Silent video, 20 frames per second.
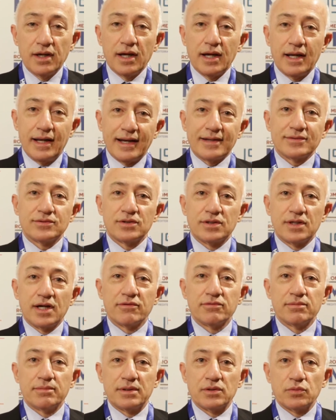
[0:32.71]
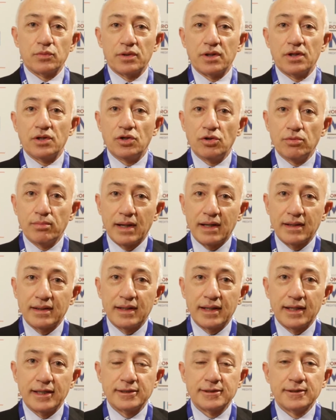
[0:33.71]
elected government with a new
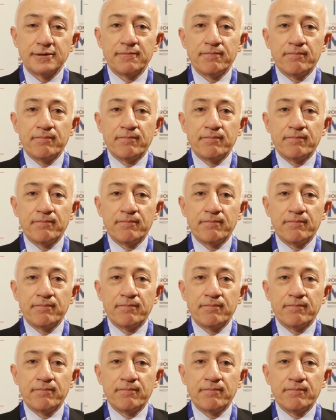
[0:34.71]
mandate,